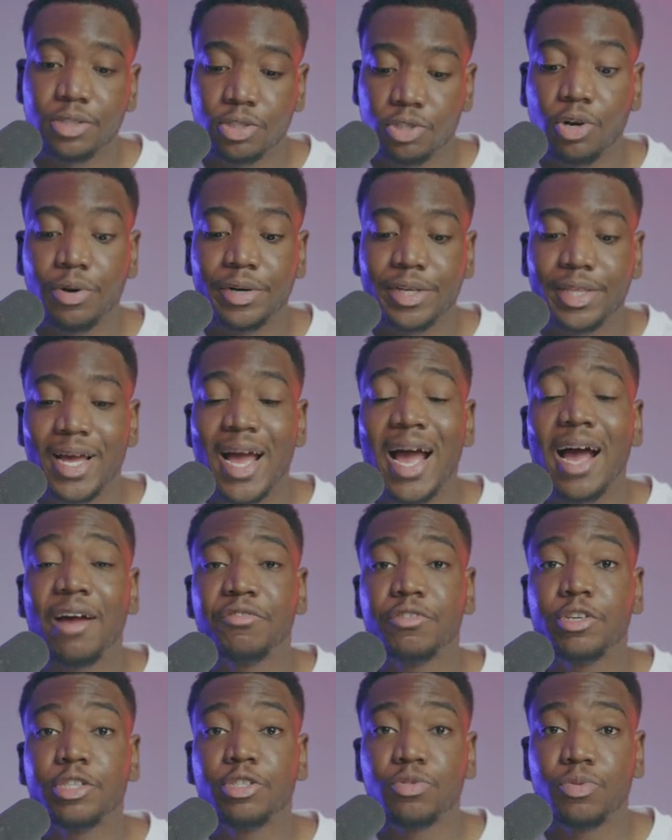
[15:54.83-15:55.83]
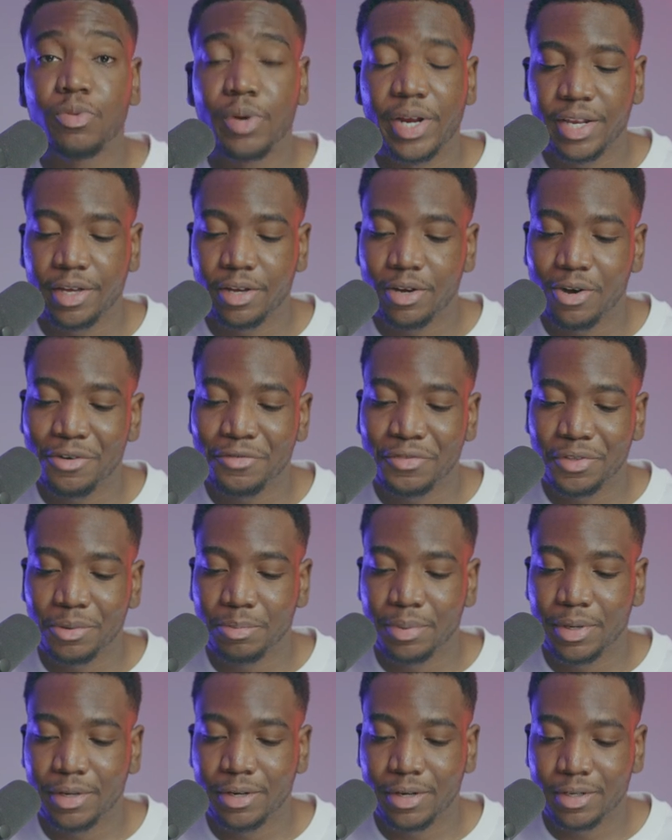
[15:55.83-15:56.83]
Sorry, the average rating of the
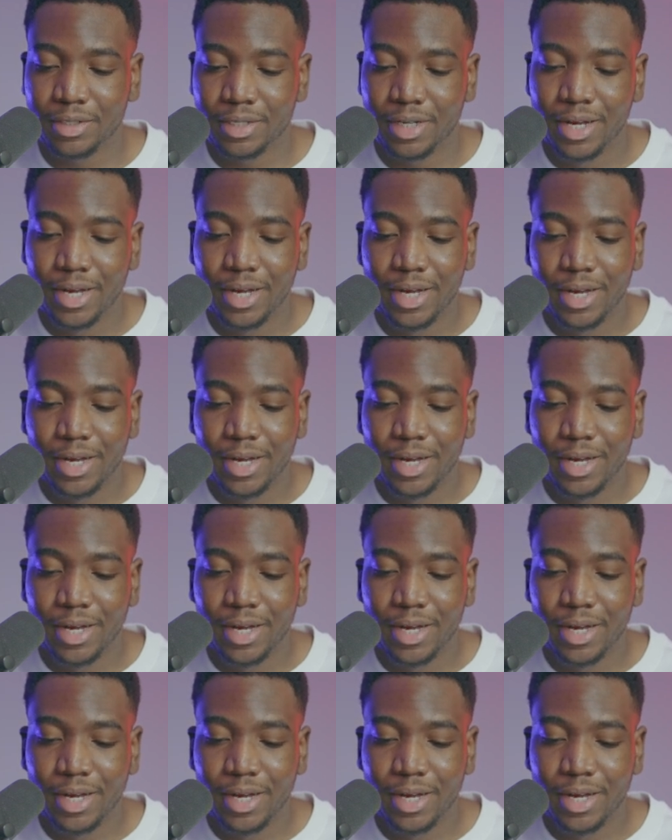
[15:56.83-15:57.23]
product.